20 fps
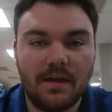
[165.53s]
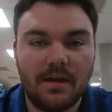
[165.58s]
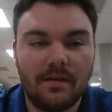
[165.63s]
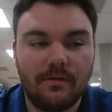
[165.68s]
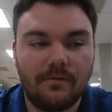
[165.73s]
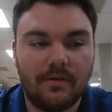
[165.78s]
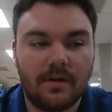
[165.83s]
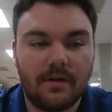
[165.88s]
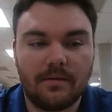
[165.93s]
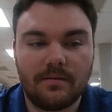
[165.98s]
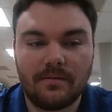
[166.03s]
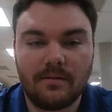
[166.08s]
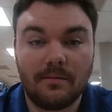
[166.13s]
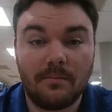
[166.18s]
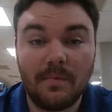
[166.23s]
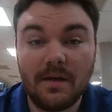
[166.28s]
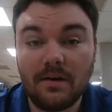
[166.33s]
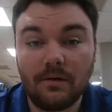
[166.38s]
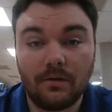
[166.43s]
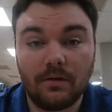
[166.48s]

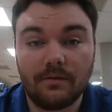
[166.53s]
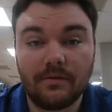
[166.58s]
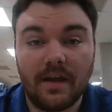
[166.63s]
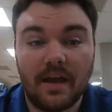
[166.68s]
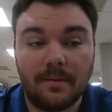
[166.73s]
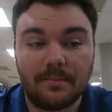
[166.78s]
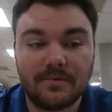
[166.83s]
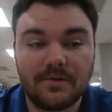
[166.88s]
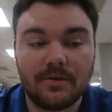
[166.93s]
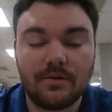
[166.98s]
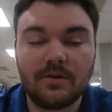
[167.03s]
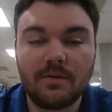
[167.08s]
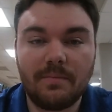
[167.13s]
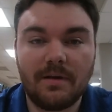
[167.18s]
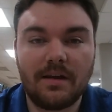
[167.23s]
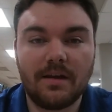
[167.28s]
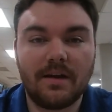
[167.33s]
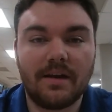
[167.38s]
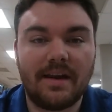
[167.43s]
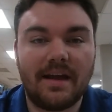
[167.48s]
even middle of game 2,
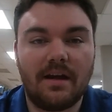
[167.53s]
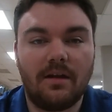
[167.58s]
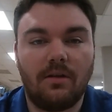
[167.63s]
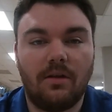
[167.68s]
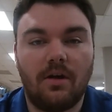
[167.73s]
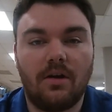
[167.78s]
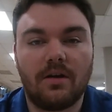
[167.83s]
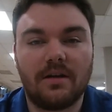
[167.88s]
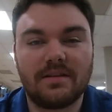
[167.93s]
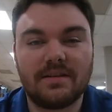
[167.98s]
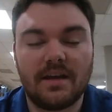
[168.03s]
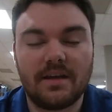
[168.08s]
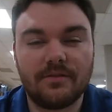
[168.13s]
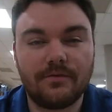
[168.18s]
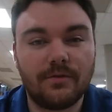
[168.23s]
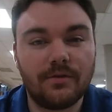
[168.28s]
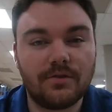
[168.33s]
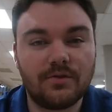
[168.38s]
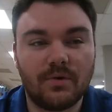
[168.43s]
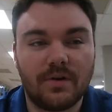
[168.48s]
depending on how long it takes
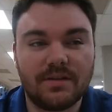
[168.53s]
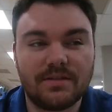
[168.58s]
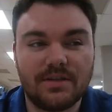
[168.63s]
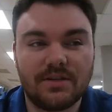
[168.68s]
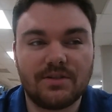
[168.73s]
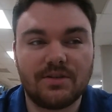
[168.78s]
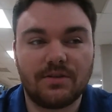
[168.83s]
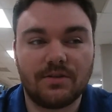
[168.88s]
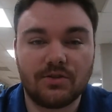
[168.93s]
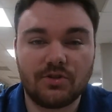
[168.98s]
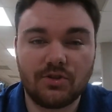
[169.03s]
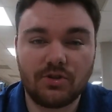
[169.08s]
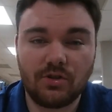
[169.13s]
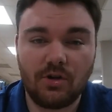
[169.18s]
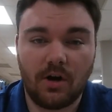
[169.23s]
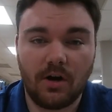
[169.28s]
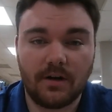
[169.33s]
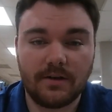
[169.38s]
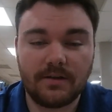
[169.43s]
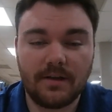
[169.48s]
for the transition to
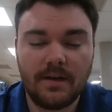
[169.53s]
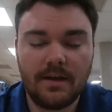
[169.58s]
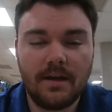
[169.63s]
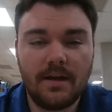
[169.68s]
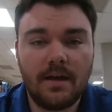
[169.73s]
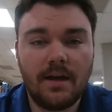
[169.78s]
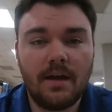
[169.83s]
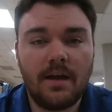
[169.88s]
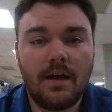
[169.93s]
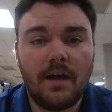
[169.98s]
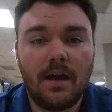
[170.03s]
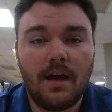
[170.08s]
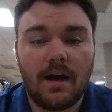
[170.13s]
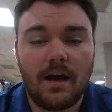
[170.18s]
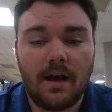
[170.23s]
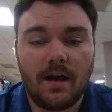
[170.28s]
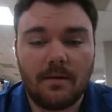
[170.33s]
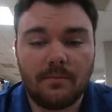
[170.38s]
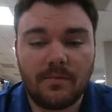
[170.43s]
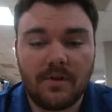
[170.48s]
start,
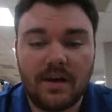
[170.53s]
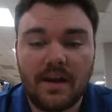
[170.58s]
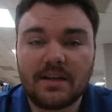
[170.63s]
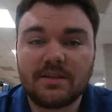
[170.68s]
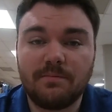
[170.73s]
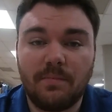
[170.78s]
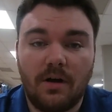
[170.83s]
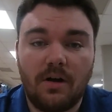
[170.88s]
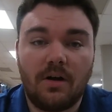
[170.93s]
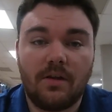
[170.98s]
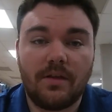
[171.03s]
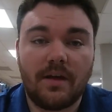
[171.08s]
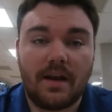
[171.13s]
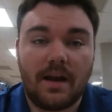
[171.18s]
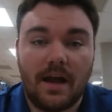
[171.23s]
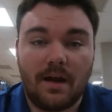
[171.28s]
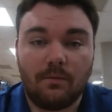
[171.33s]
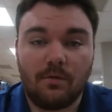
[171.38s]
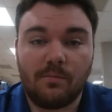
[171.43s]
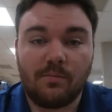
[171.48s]
the next ball
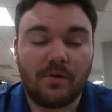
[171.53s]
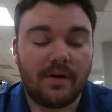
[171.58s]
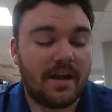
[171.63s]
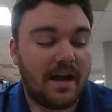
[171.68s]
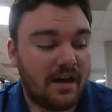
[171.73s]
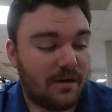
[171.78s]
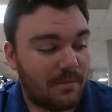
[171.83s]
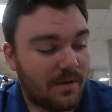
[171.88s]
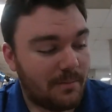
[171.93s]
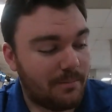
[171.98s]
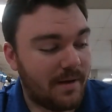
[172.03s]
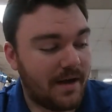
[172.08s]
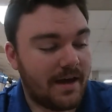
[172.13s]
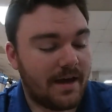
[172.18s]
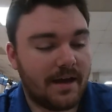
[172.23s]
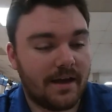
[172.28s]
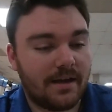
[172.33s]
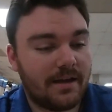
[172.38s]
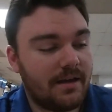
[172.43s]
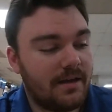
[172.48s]
that I will bring out of my
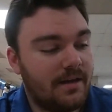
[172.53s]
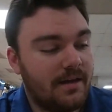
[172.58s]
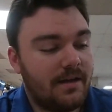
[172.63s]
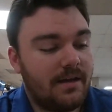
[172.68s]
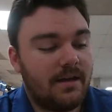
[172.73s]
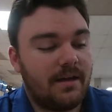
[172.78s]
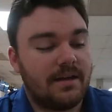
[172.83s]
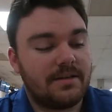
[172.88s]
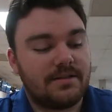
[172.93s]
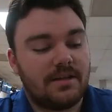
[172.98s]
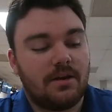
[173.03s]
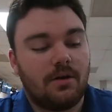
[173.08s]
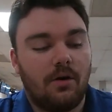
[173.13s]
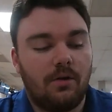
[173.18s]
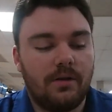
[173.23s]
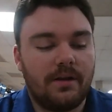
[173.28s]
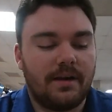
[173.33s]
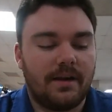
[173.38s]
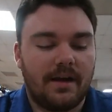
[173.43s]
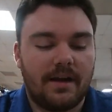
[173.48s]
bag is the
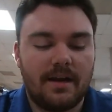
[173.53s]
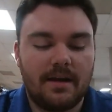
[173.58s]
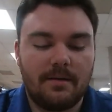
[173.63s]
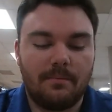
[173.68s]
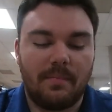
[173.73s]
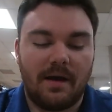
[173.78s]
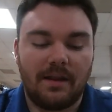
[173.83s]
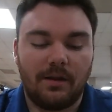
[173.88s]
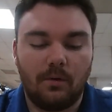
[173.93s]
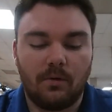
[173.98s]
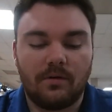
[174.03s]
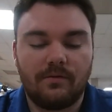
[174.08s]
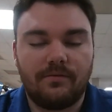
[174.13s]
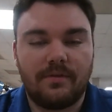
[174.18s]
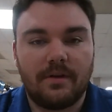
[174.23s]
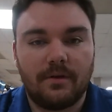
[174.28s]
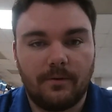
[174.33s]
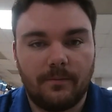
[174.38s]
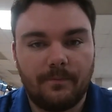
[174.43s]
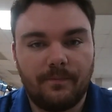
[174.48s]
Holy Knight by
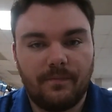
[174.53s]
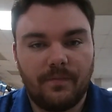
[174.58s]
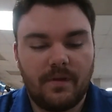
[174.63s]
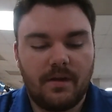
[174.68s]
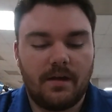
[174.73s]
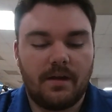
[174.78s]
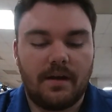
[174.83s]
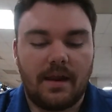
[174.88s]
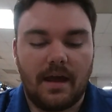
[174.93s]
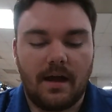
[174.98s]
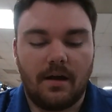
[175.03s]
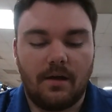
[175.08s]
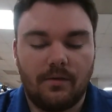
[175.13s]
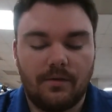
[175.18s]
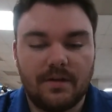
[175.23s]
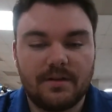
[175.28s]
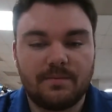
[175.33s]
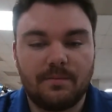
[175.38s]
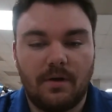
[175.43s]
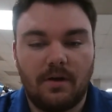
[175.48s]
Lordfield. Now
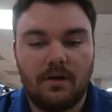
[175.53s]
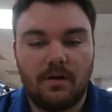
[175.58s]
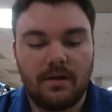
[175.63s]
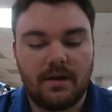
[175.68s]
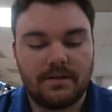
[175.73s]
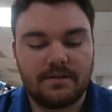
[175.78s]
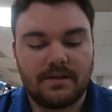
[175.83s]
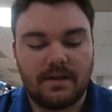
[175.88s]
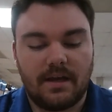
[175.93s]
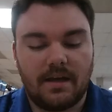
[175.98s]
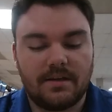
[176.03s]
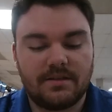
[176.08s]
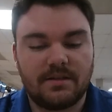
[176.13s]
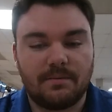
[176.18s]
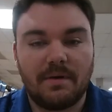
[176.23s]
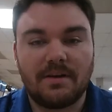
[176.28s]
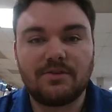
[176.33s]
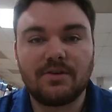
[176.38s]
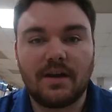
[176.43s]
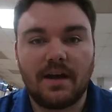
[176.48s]
this ball is a
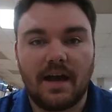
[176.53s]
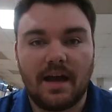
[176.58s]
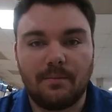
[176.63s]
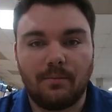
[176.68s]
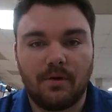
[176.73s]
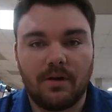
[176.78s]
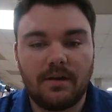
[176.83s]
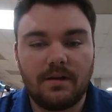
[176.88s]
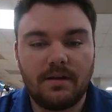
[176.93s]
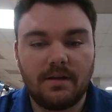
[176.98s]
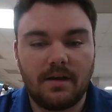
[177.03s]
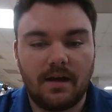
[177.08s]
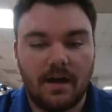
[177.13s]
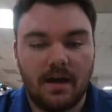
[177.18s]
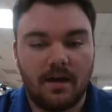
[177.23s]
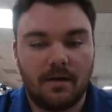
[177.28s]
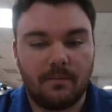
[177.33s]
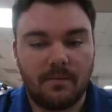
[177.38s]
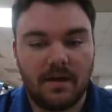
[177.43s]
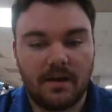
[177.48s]
symmetric hybrid.
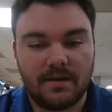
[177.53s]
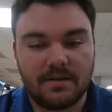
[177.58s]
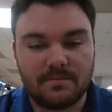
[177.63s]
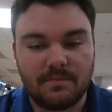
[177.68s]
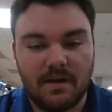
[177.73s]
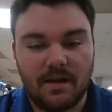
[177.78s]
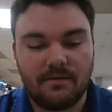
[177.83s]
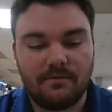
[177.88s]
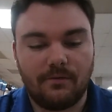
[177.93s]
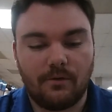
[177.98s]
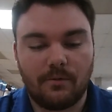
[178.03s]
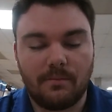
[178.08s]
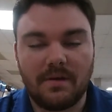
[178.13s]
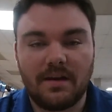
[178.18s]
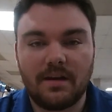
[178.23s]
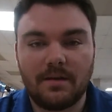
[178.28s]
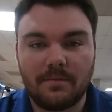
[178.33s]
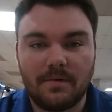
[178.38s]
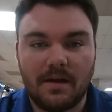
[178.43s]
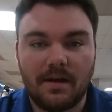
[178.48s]
It is made for
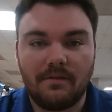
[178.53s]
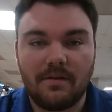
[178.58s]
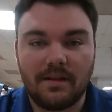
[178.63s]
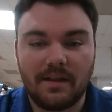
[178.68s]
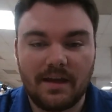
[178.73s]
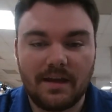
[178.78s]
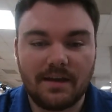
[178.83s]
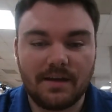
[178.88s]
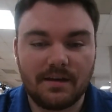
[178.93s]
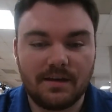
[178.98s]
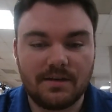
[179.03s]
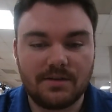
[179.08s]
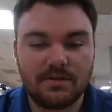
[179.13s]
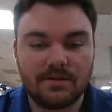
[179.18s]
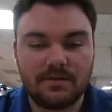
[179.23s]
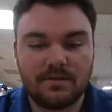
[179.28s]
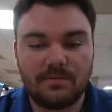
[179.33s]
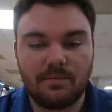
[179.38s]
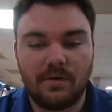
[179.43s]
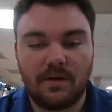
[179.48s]
medium to heavy lane
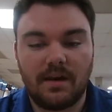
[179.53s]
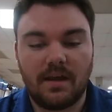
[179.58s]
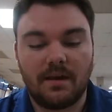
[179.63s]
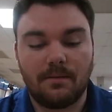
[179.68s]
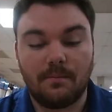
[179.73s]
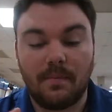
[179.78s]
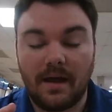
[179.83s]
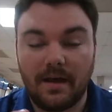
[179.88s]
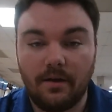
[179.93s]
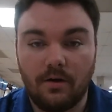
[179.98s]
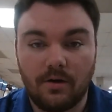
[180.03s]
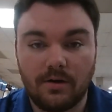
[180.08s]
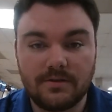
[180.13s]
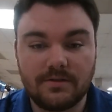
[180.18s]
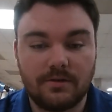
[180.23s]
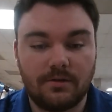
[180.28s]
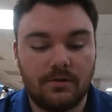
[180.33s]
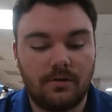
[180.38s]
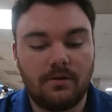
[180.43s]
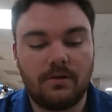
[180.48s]
conditions, but in my
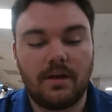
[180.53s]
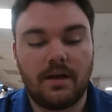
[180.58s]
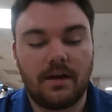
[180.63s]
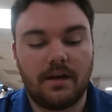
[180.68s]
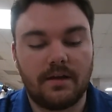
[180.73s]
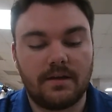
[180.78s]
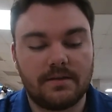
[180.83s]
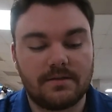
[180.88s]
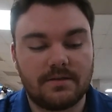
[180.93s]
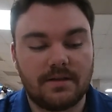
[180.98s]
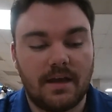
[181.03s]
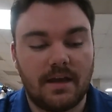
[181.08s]
arsenal it is